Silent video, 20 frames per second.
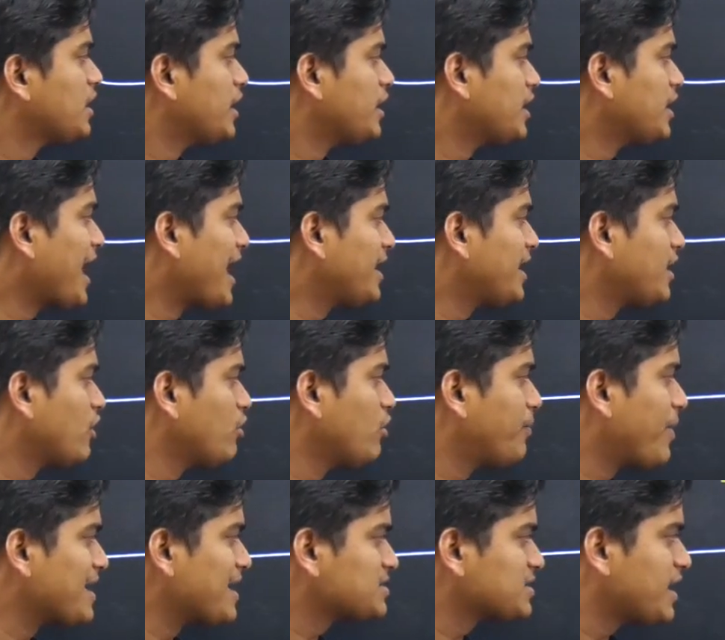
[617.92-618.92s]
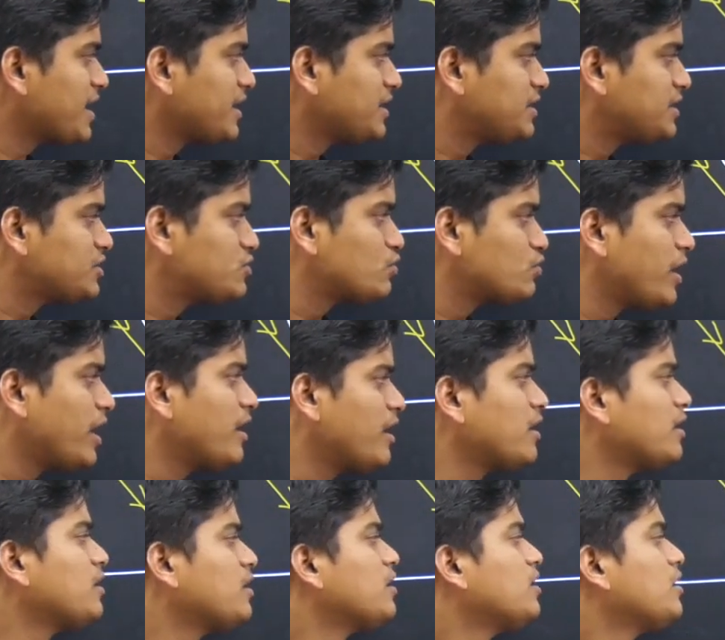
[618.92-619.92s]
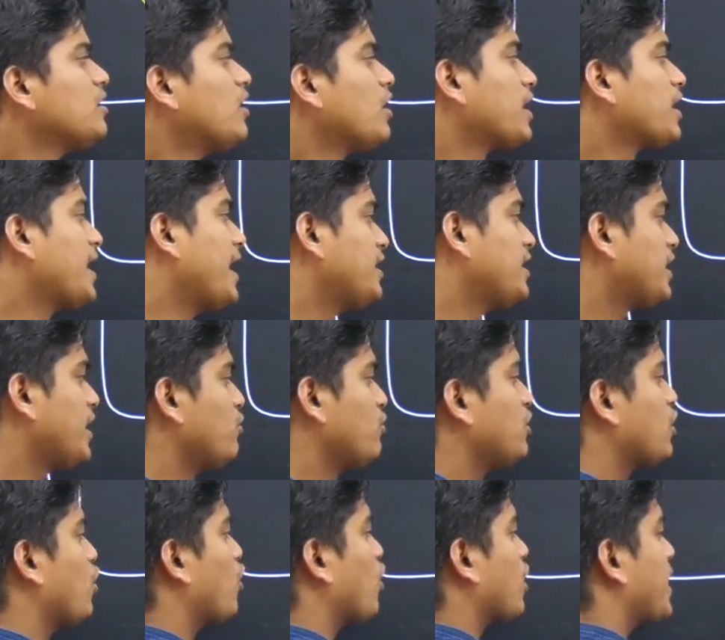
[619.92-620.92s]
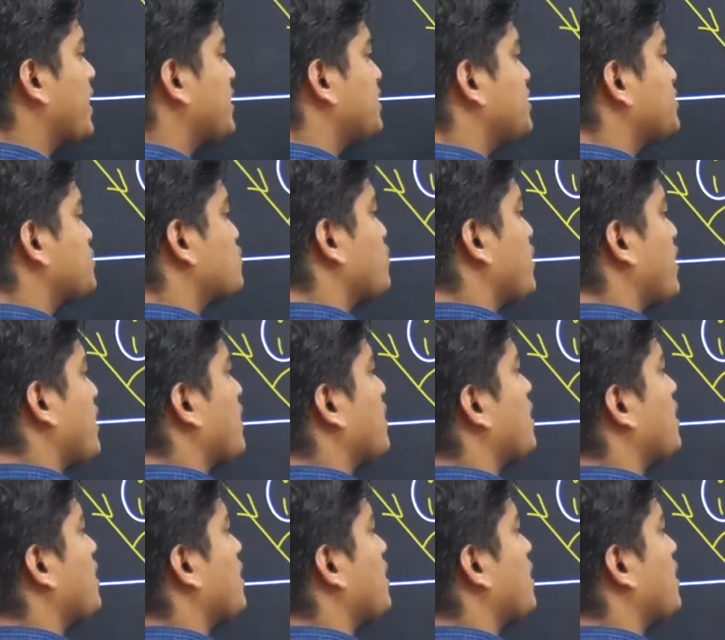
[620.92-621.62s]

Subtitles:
light ray will pass like this way, okay, light ray will go like this way.